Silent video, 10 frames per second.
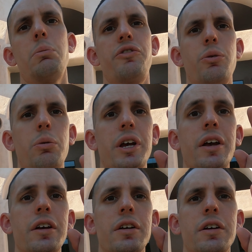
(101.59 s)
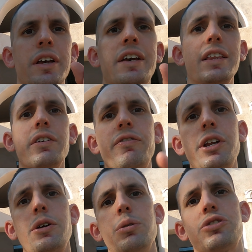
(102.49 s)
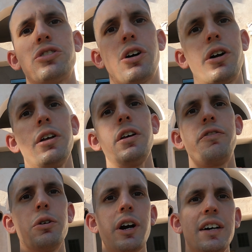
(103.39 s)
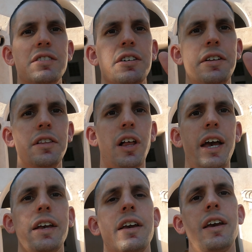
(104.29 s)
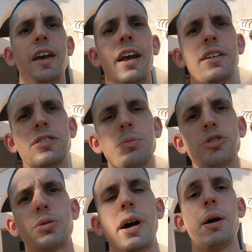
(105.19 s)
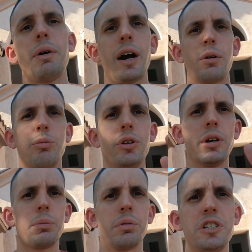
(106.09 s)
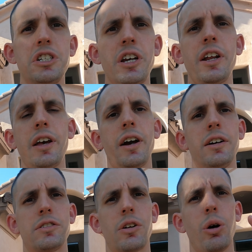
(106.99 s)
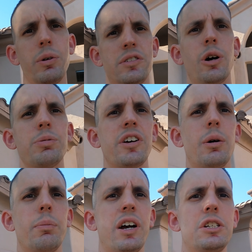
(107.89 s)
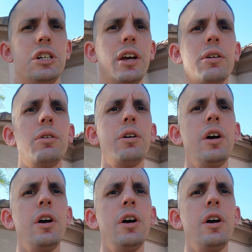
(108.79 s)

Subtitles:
before we get the video started, if you guys could like and subscribe, I'd really appreciate it, as it always helps out my channel.